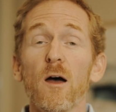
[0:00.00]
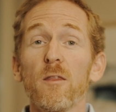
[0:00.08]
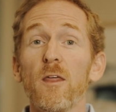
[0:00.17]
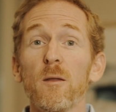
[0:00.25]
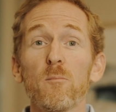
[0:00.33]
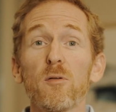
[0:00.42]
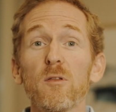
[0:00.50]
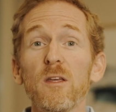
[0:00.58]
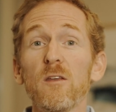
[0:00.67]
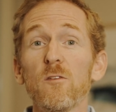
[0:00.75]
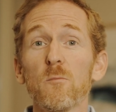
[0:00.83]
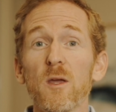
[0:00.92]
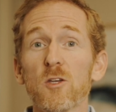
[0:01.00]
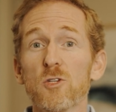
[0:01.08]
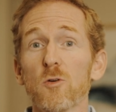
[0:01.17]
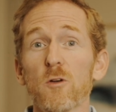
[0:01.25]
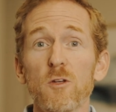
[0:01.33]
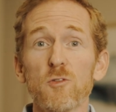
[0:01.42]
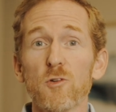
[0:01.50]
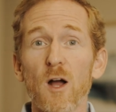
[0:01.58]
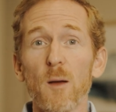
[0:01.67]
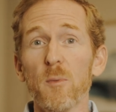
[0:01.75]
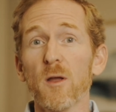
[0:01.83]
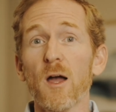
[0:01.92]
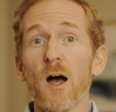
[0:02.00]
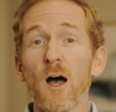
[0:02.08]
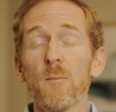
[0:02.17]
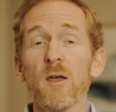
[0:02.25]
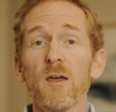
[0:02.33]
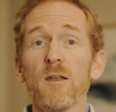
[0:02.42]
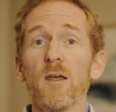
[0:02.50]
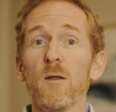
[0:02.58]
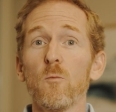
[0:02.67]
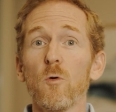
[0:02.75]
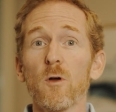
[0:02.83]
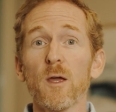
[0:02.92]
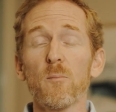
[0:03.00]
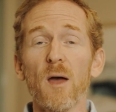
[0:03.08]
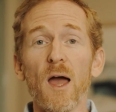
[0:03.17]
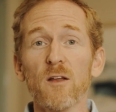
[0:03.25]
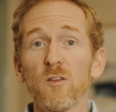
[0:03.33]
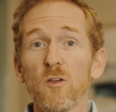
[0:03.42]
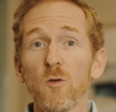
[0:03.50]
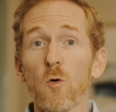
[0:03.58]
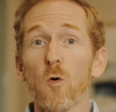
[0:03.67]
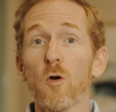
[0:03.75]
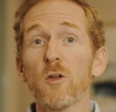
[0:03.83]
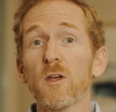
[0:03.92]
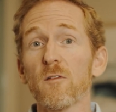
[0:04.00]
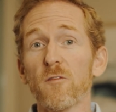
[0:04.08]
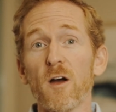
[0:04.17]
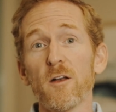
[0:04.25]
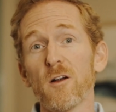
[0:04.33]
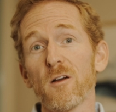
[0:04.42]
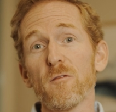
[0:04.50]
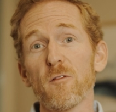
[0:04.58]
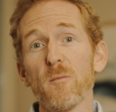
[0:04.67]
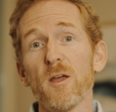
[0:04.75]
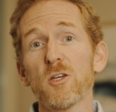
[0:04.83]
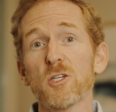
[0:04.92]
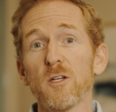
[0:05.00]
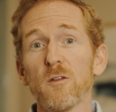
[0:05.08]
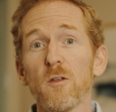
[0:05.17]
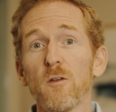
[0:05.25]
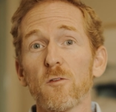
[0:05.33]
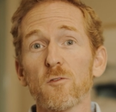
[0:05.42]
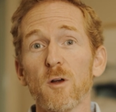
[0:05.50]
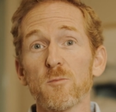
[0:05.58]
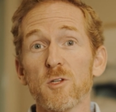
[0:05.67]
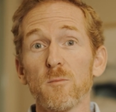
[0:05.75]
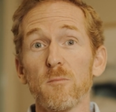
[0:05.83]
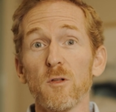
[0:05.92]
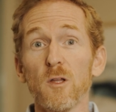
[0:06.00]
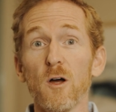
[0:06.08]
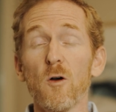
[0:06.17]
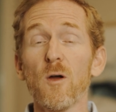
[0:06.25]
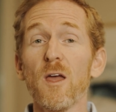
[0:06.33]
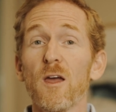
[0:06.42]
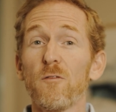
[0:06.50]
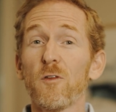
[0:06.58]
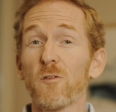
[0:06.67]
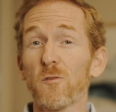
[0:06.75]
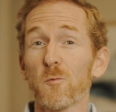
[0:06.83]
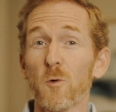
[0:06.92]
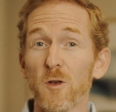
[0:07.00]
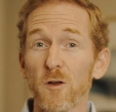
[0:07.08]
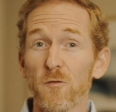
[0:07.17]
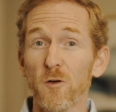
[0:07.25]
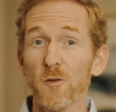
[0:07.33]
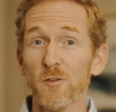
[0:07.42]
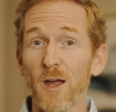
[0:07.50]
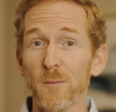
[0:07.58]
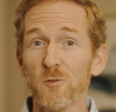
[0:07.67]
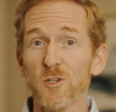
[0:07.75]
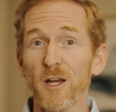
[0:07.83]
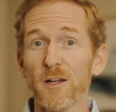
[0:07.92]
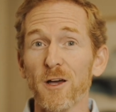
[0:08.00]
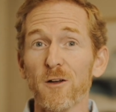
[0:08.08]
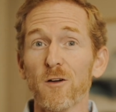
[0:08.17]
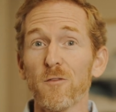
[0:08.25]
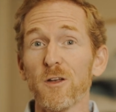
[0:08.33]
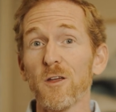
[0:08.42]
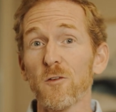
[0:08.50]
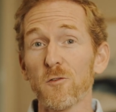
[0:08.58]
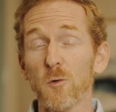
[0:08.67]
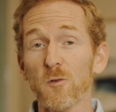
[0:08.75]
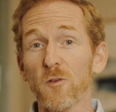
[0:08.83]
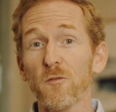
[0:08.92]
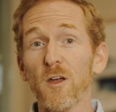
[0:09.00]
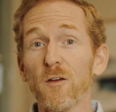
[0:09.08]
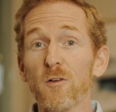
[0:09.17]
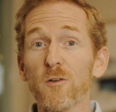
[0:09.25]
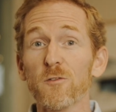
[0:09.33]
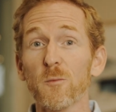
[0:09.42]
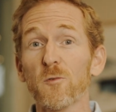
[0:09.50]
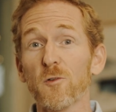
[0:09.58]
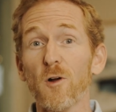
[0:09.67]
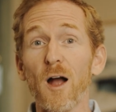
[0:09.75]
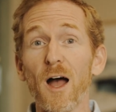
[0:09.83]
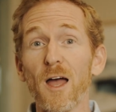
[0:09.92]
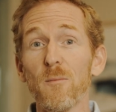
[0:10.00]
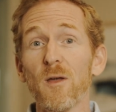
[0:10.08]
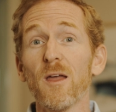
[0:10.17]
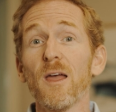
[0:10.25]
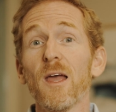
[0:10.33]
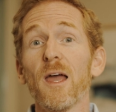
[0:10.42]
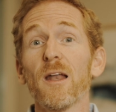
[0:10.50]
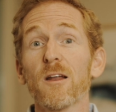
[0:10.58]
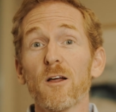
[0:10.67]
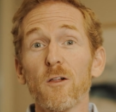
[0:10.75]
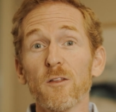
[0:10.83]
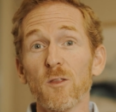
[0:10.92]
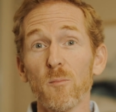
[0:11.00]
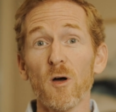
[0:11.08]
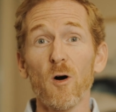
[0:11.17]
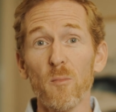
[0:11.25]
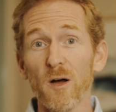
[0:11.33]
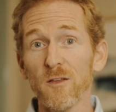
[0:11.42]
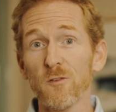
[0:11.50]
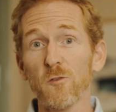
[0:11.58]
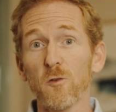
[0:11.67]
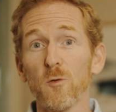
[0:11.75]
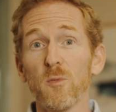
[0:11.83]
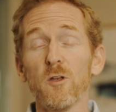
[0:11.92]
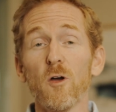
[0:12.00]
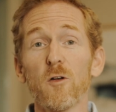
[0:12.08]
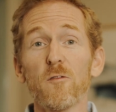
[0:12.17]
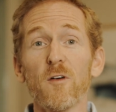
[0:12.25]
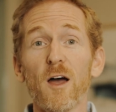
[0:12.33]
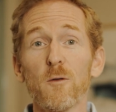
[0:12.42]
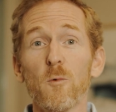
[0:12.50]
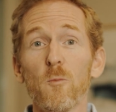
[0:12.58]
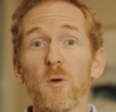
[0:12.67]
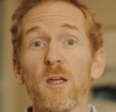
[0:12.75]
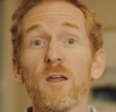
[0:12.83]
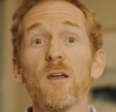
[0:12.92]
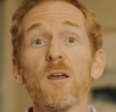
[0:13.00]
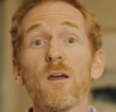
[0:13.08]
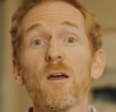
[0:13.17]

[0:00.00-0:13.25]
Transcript: then please make sure you drop a comment and we'll get back to you, or you can find our information in the description below. If this is one of your first times checking out our videos, do us a favor and subscribe and click the bell button so you'll be notified when we